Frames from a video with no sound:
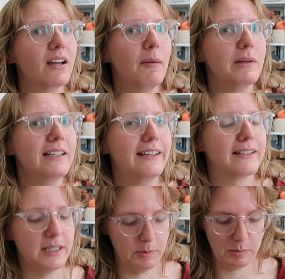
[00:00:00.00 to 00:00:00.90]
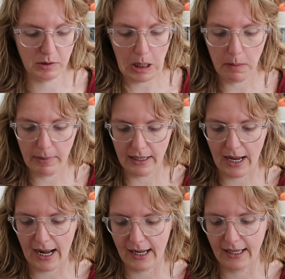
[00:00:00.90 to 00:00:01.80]
completely acceptable, but
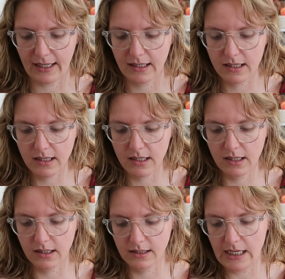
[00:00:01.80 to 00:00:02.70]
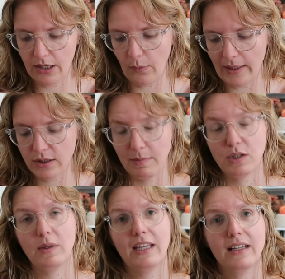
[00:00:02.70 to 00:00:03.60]
I tinker way too
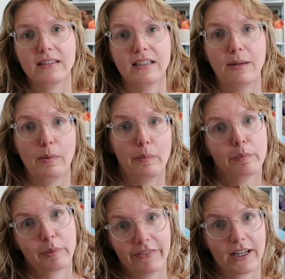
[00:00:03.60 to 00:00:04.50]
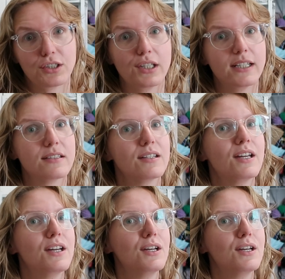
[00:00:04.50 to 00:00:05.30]
much with things and I'm a perfectionist.